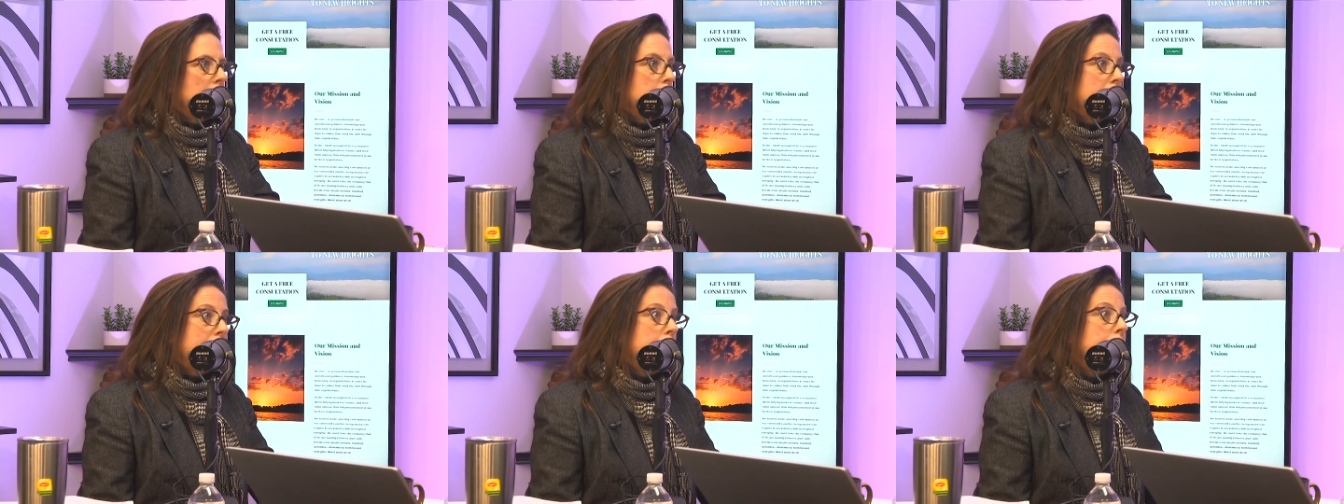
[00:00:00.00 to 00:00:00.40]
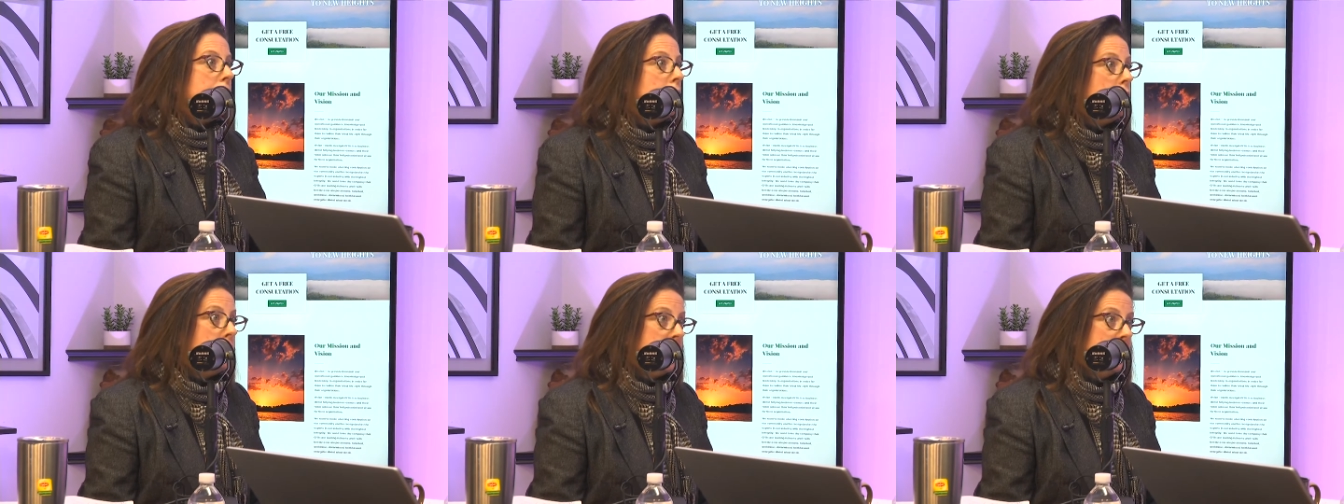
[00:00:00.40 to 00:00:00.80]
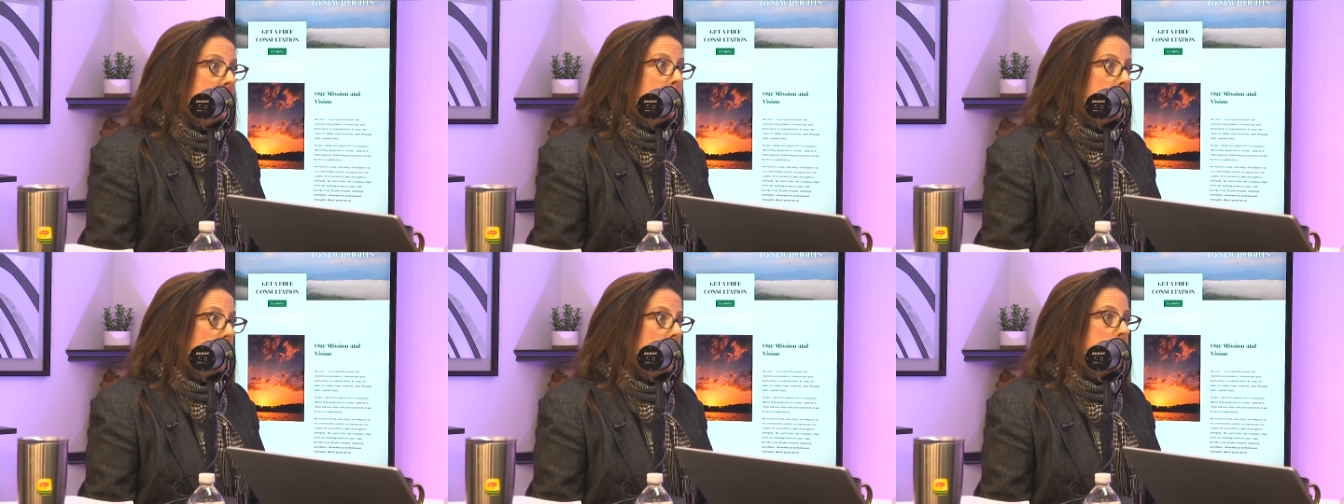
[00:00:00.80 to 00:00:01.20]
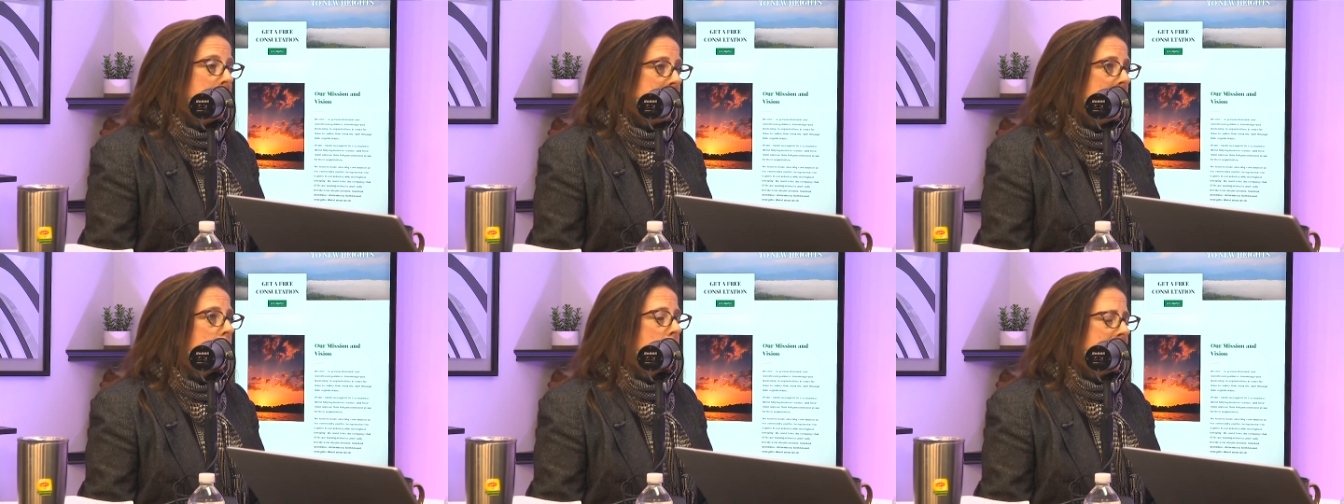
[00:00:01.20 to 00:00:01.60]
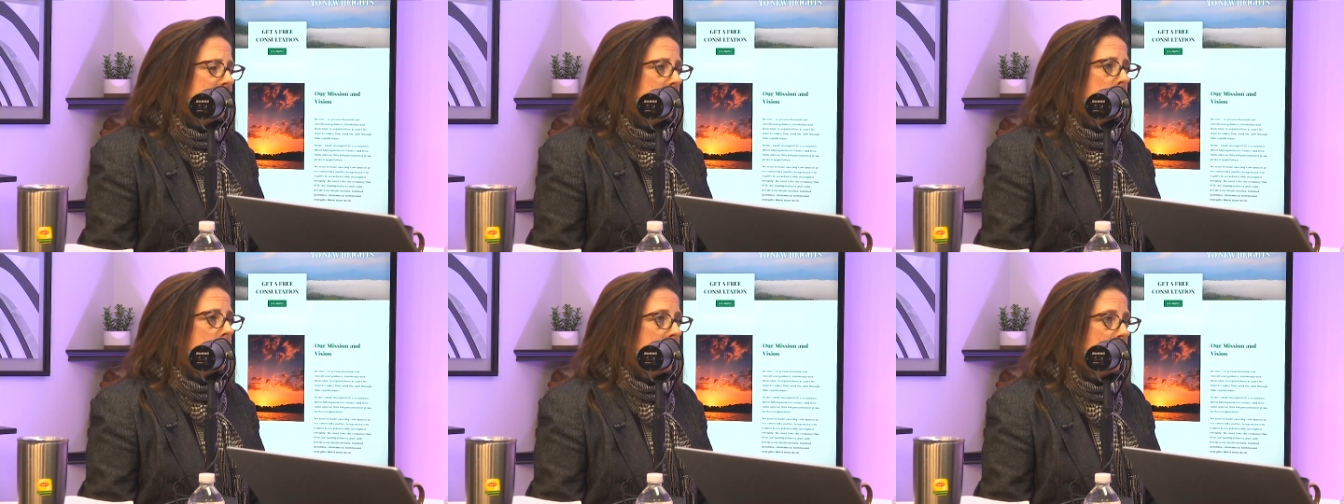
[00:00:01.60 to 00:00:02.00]
maybe you didn't do a
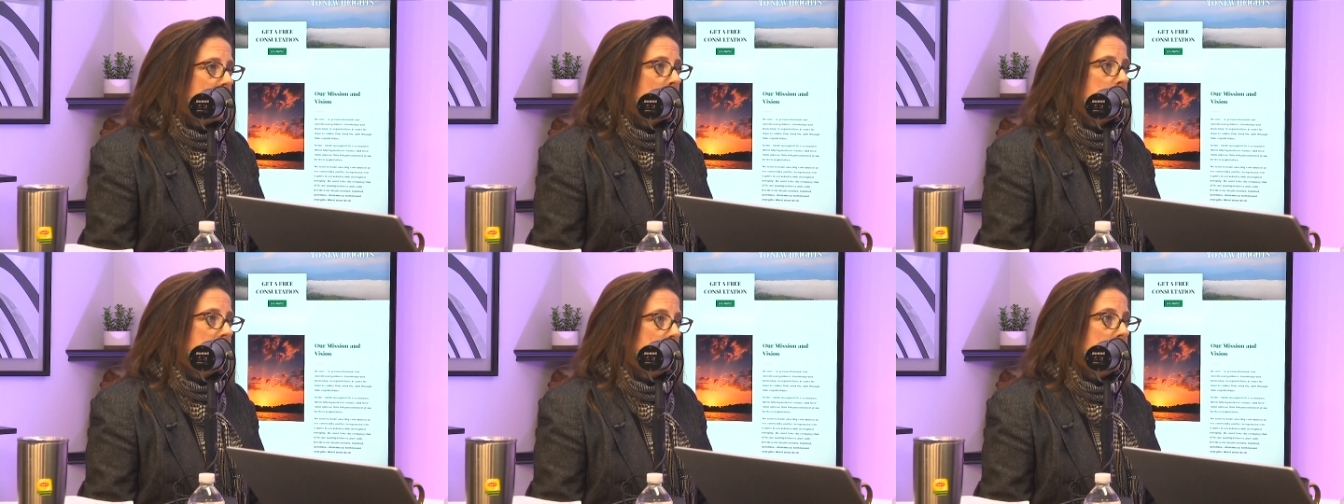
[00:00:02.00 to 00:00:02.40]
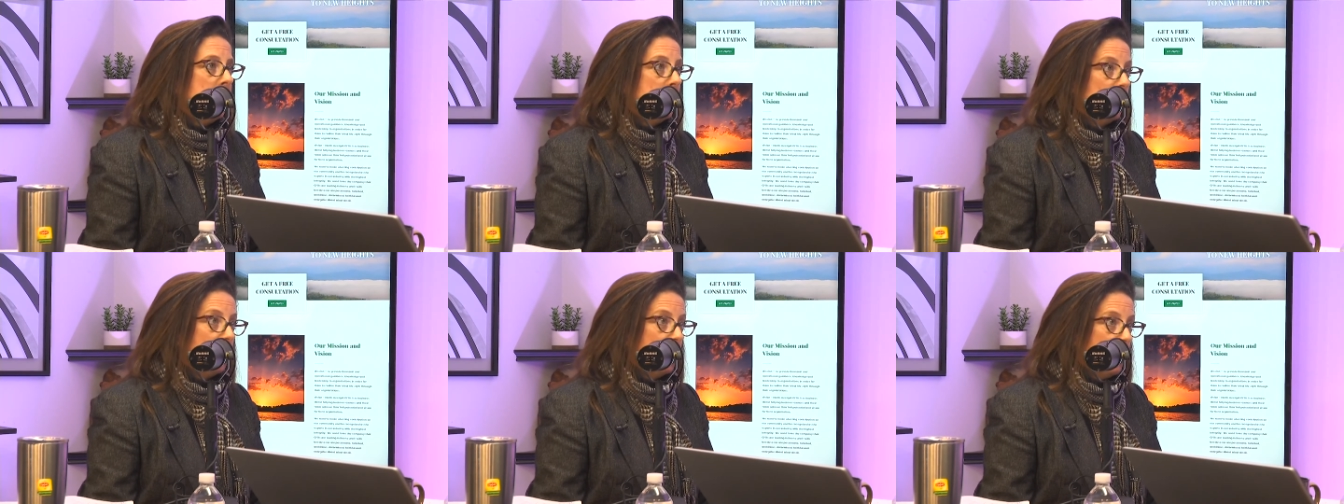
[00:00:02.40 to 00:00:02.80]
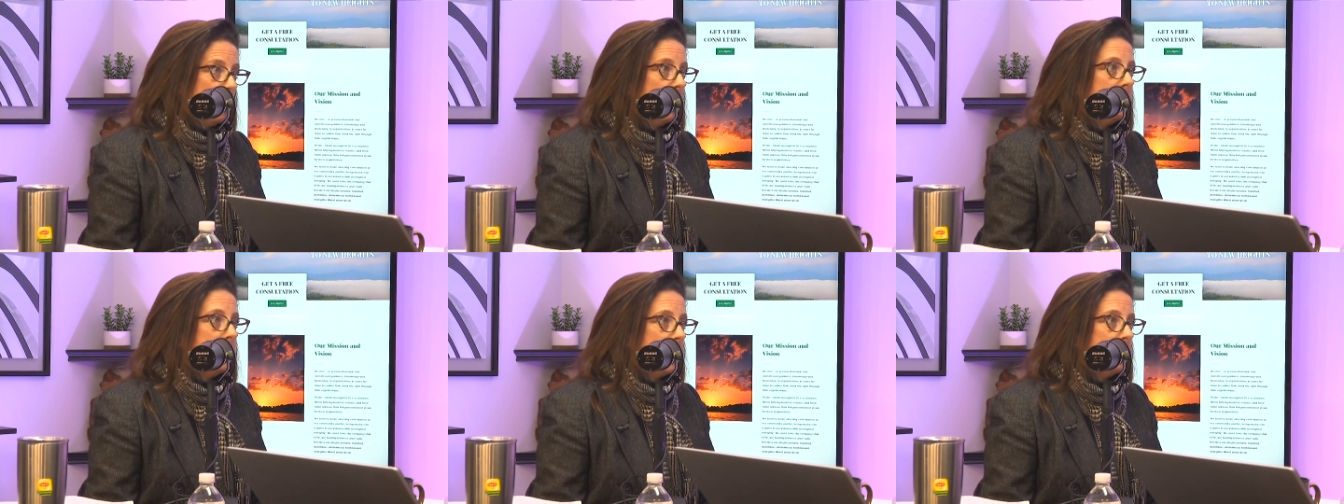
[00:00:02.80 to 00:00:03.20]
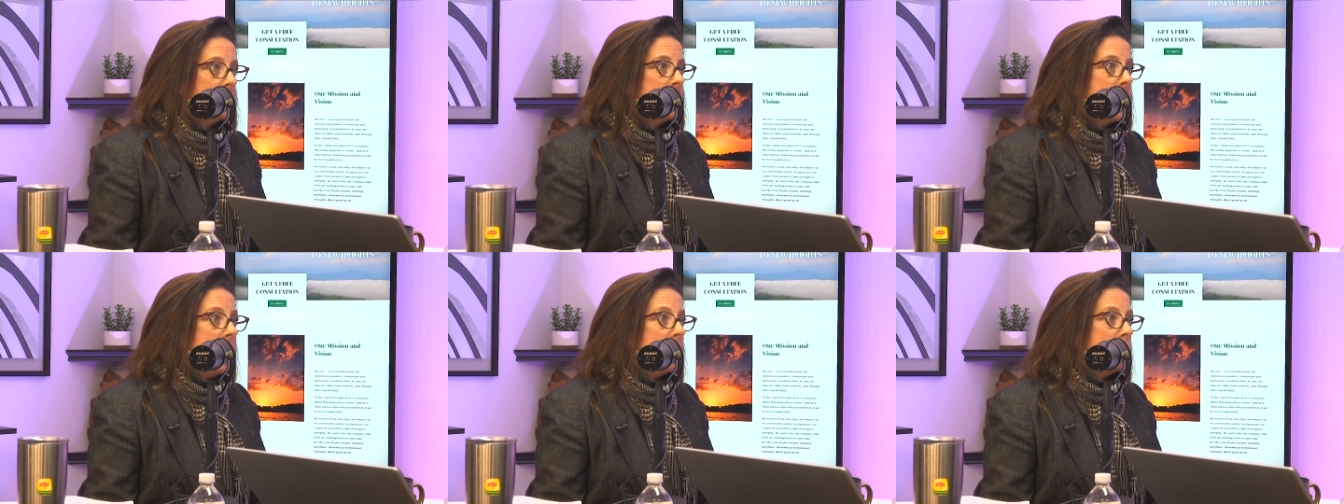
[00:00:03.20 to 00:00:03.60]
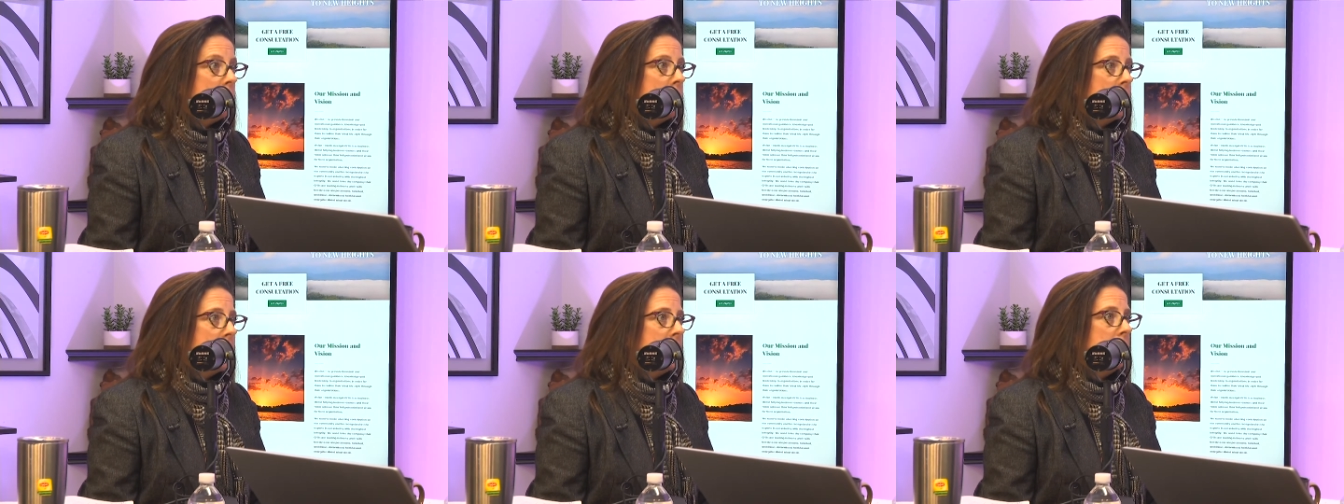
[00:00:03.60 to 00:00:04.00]
background check and maybe you should have done that, mm-hmm.
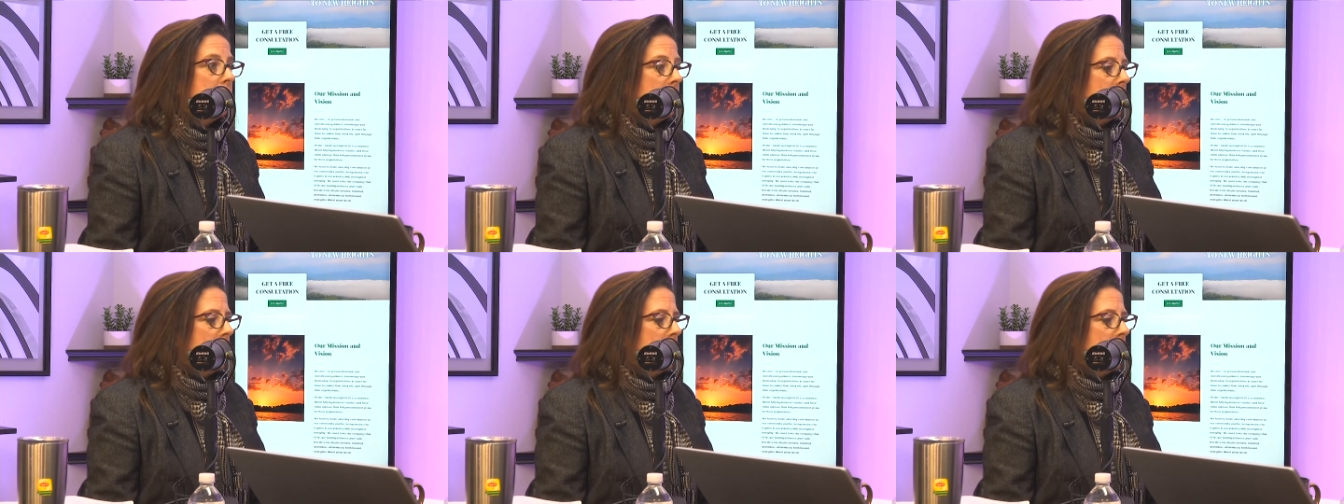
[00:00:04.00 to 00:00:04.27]
right?